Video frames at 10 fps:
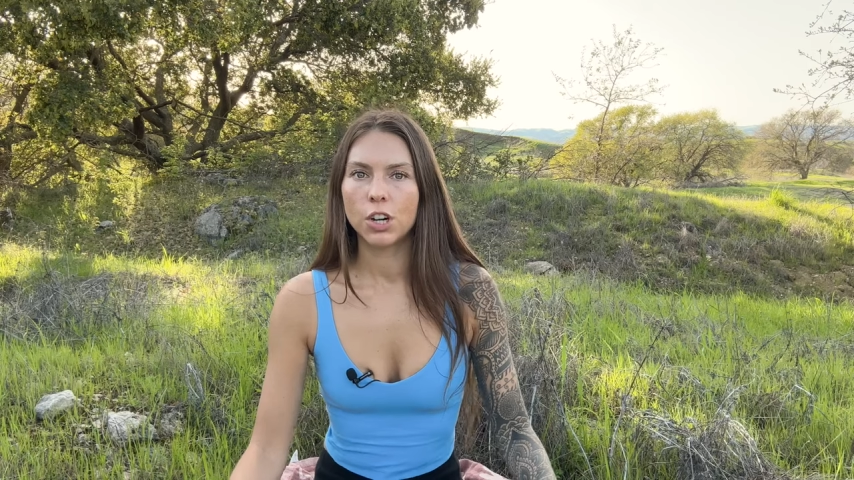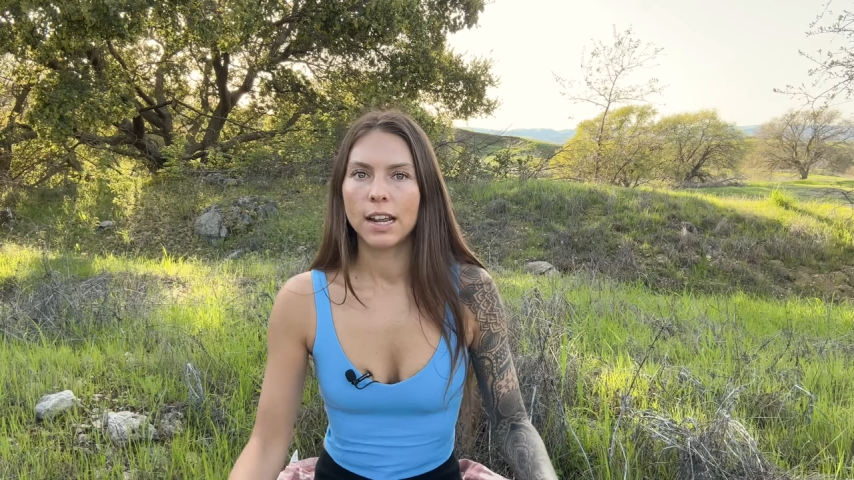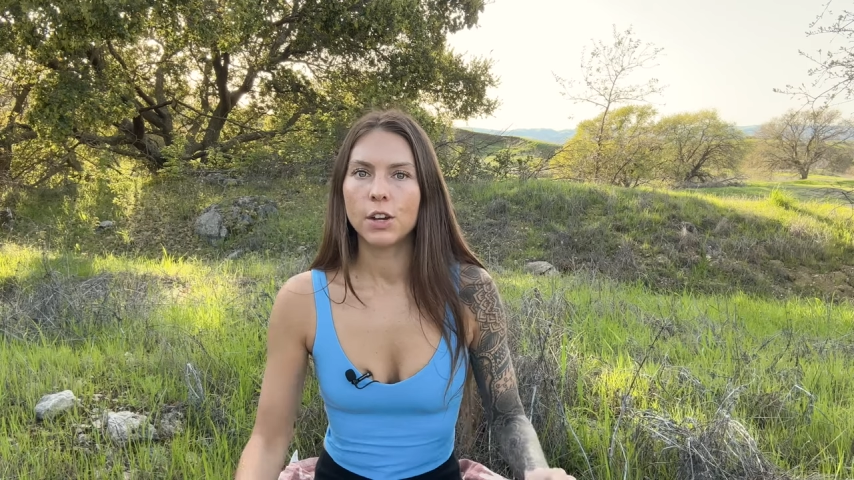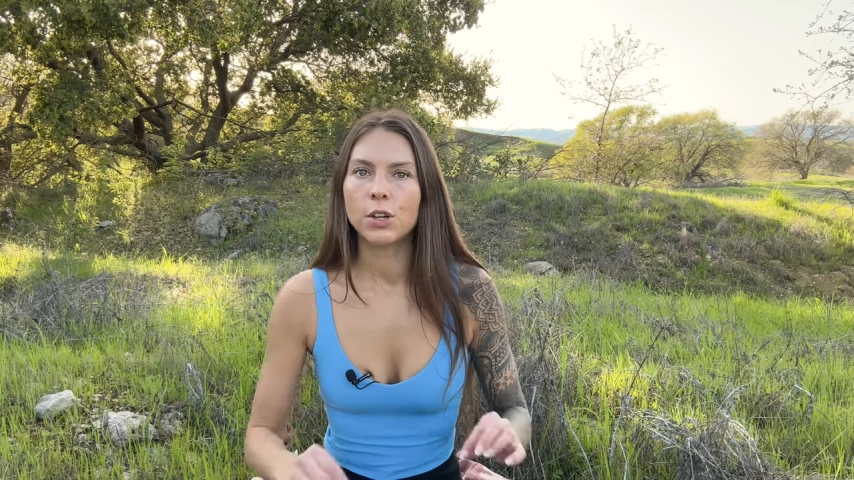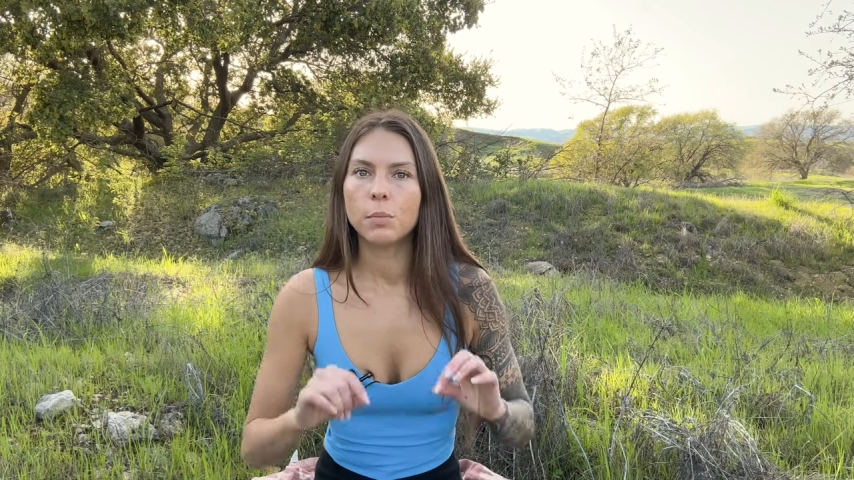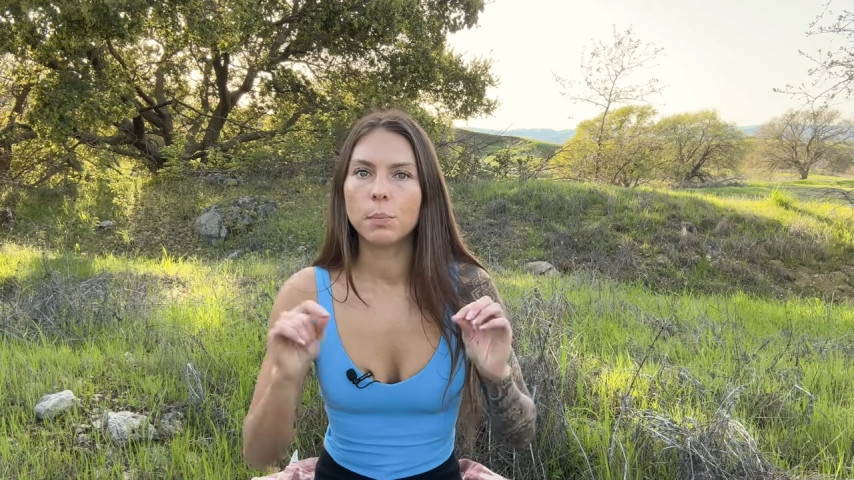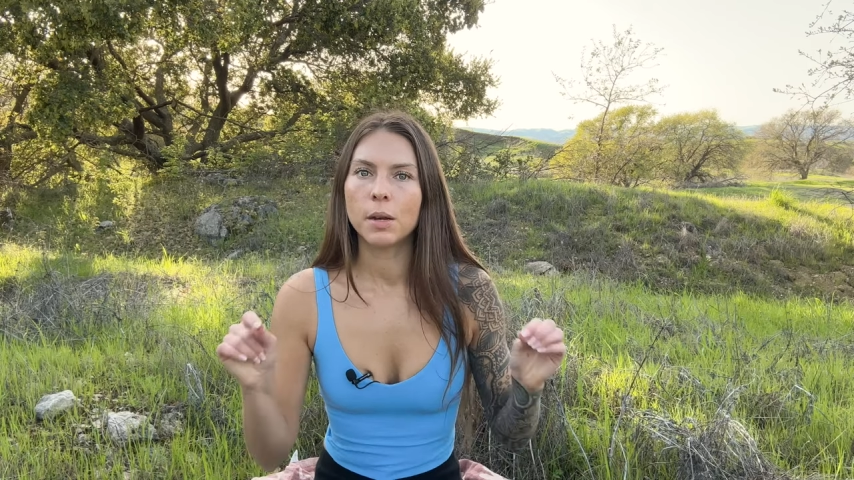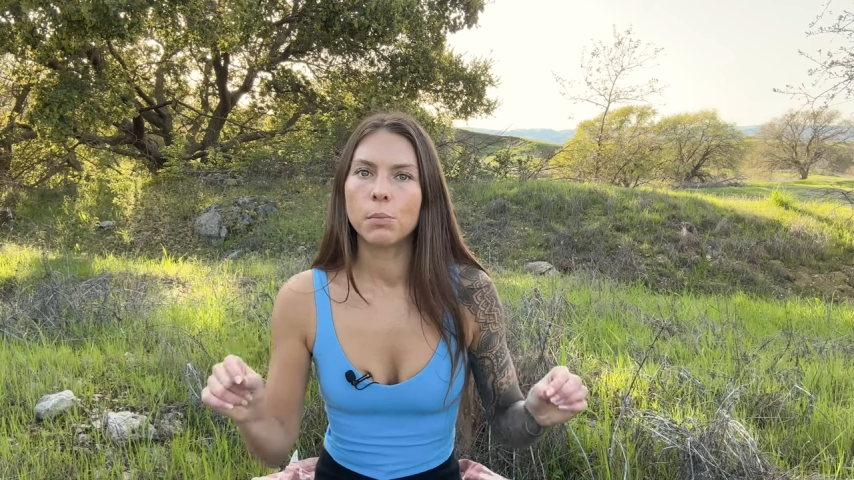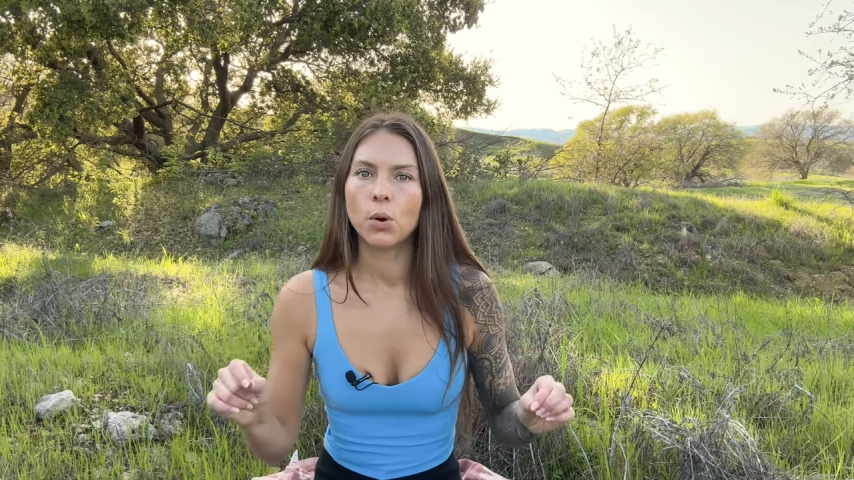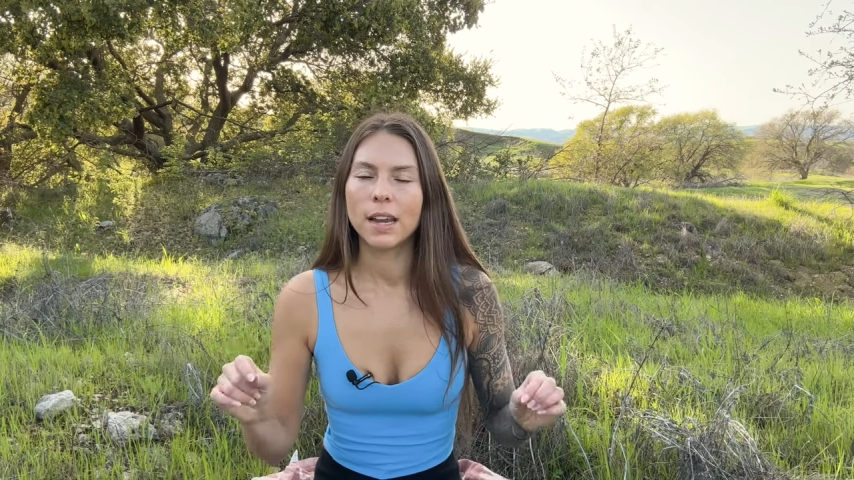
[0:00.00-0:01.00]
and I couldn't
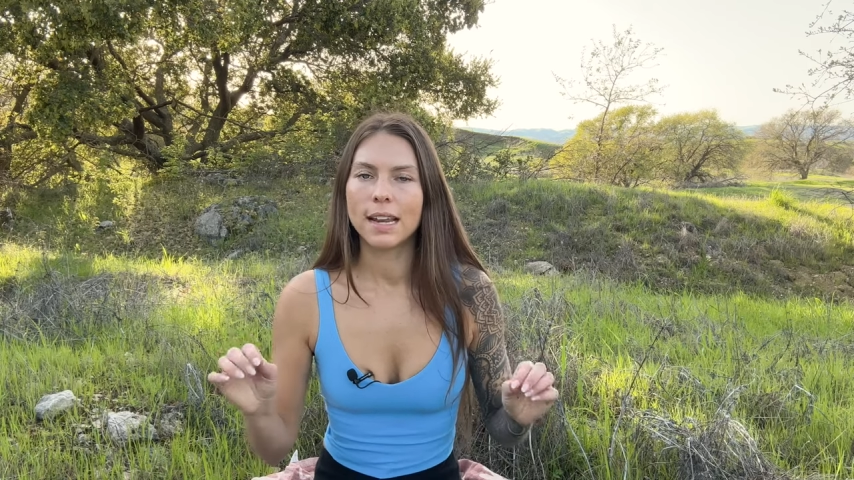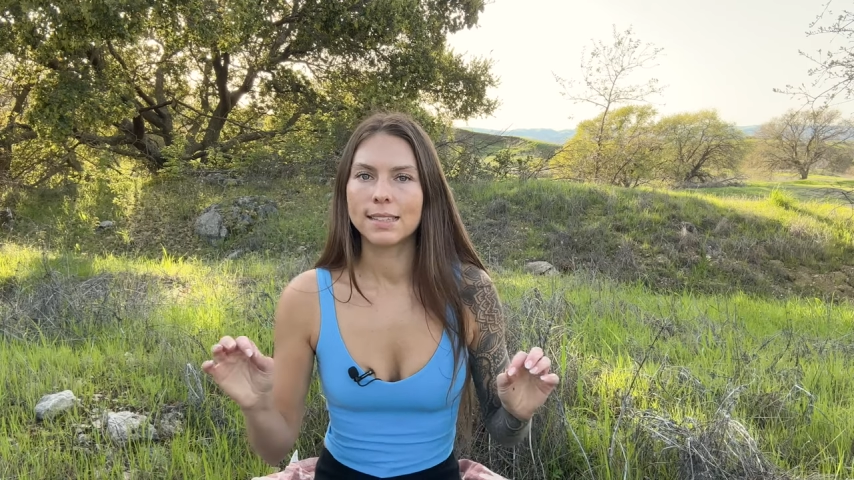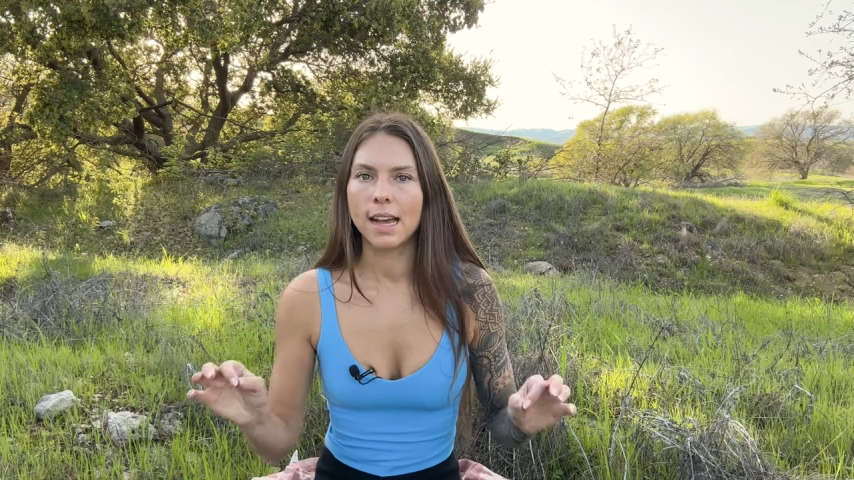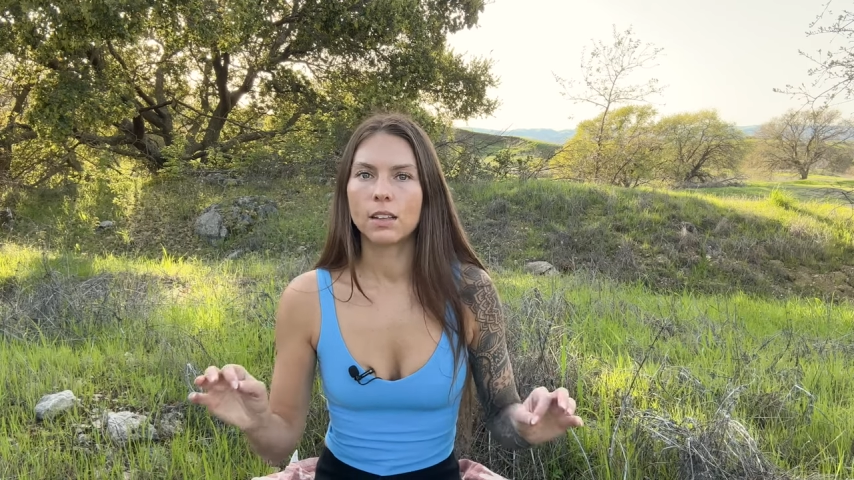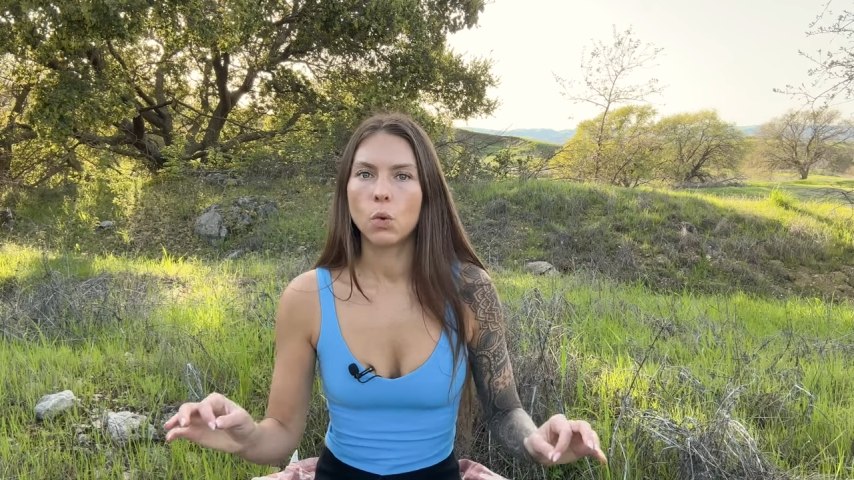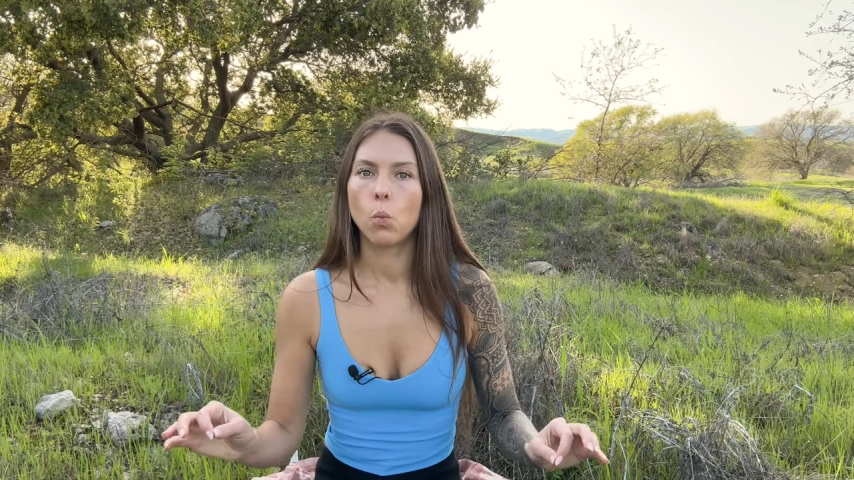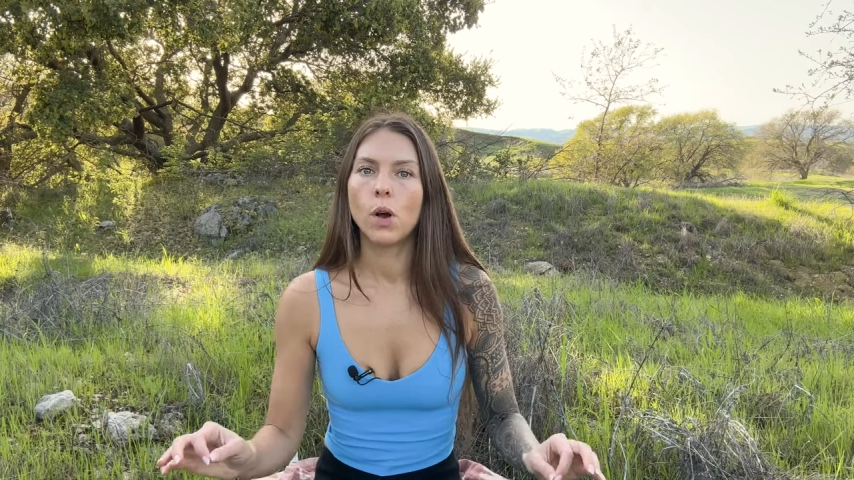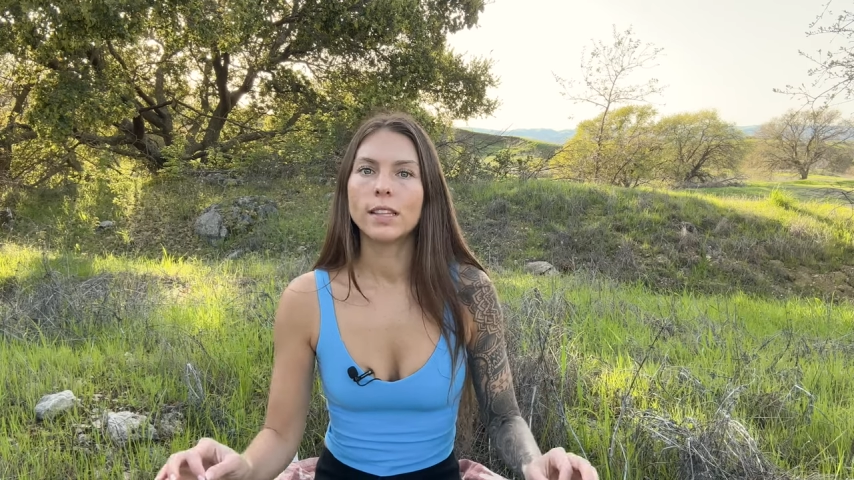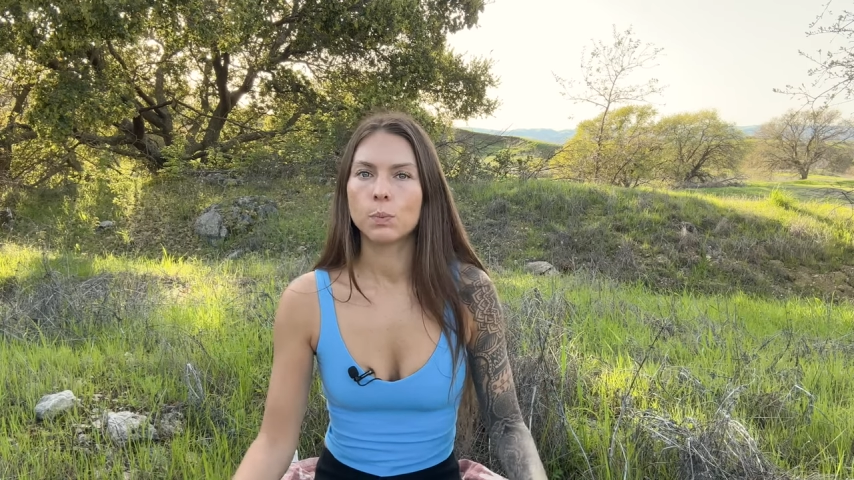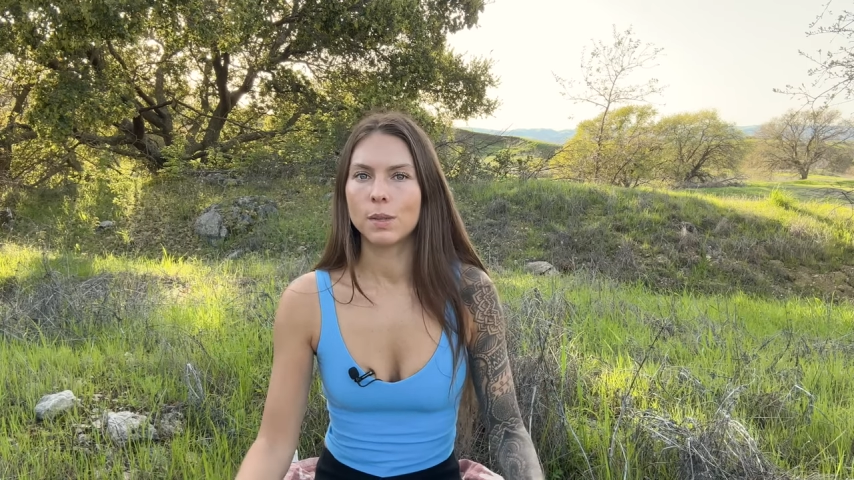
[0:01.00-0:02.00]
pinpoint exactly
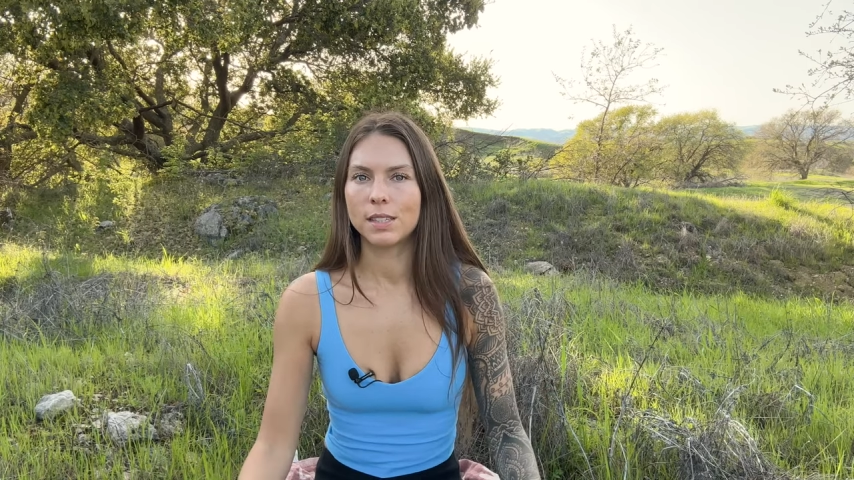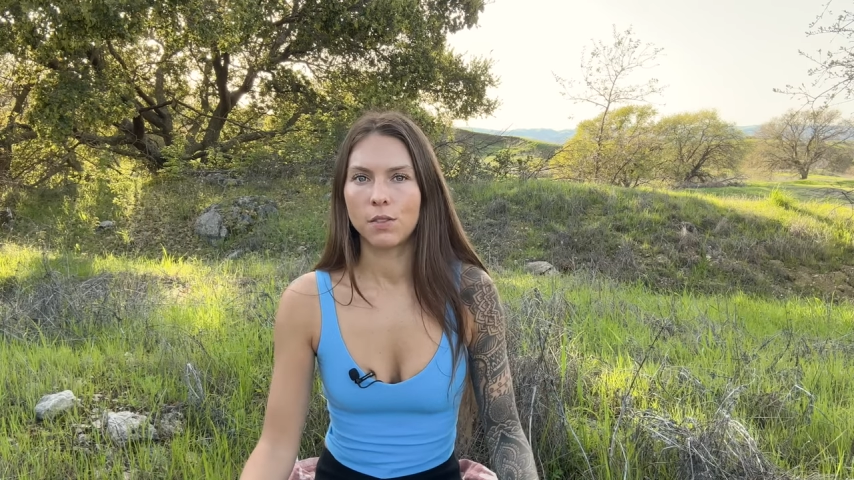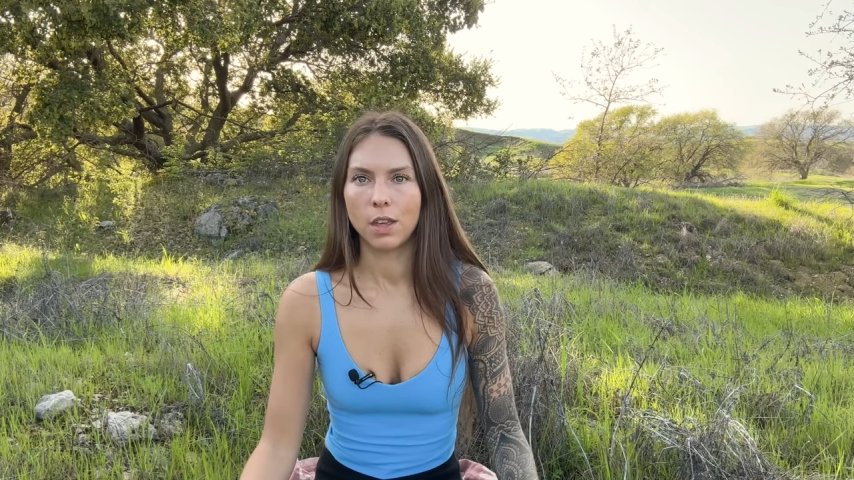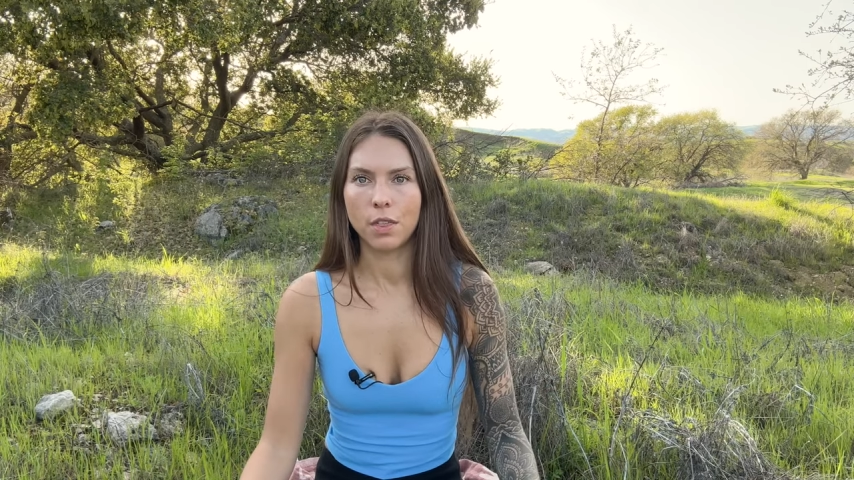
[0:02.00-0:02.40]
one specific